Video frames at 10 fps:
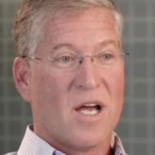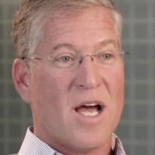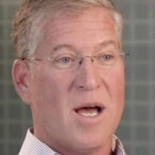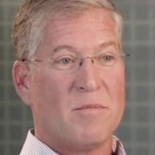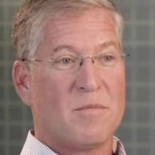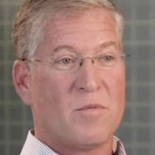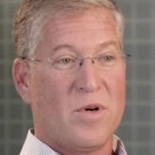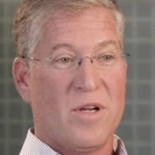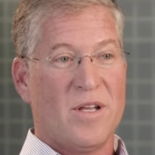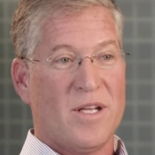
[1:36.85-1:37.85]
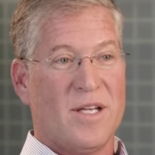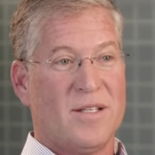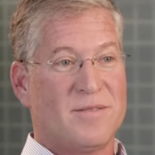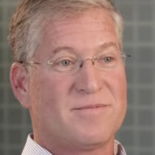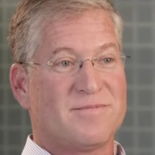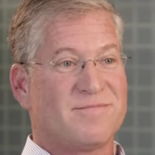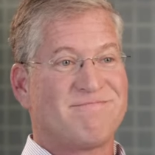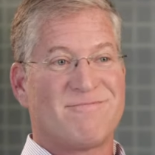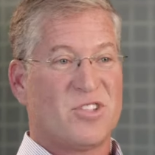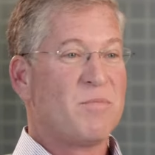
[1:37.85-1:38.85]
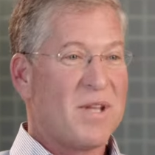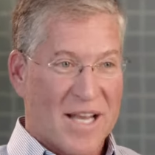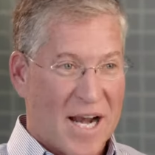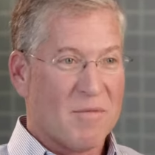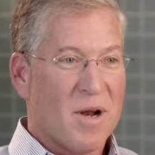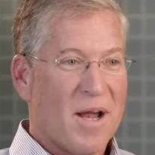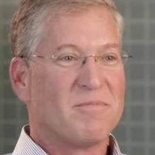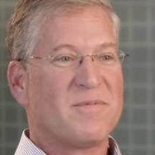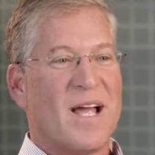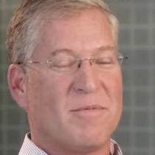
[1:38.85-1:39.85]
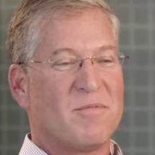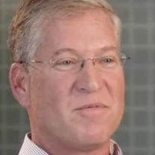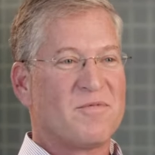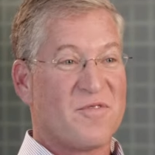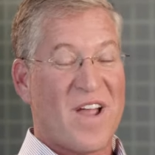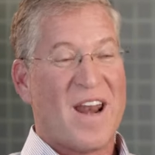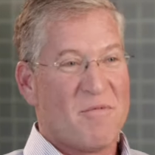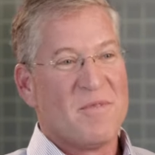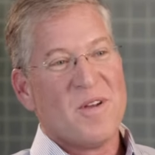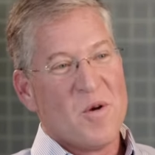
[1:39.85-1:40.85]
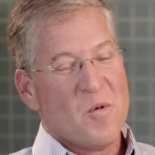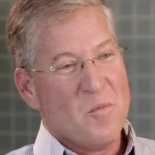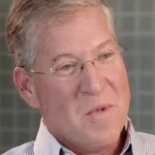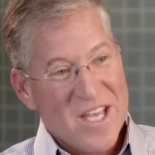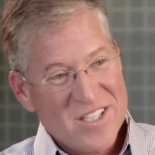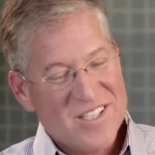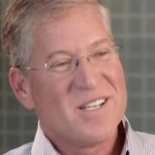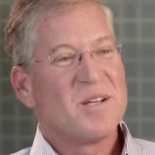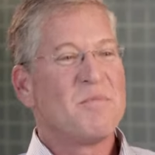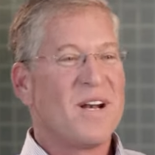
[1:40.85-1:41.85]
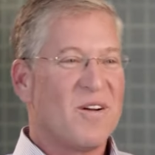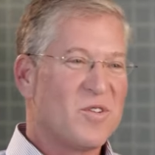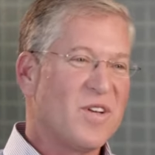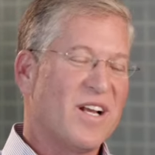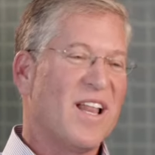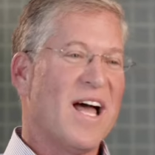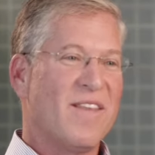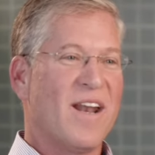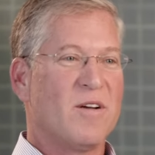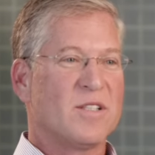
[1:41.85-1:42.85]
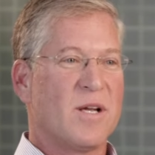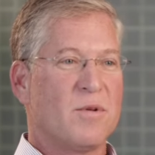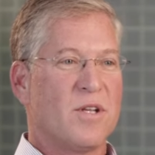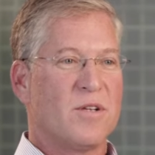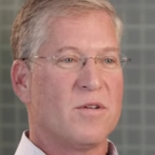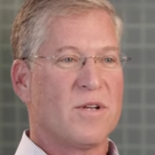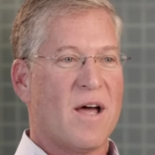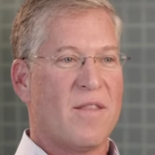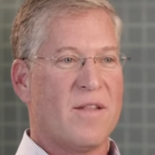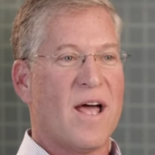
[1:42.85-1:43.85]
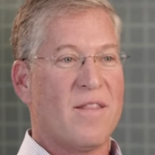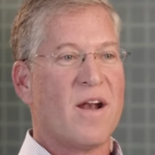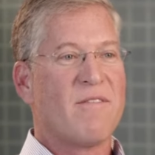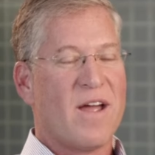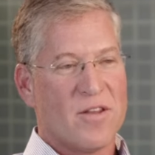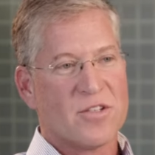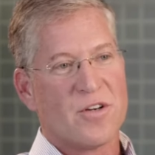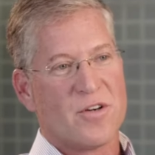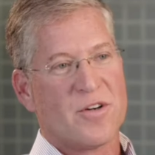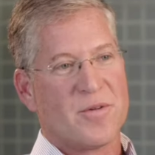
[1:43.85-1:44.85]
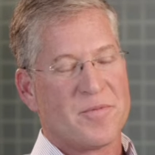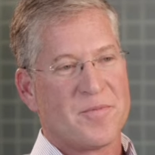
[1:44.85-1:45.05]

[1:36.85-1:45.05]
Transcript: um, really something that I, I, I kind of missed, but I was really glad that I was able to do now, now that I've had the surgery.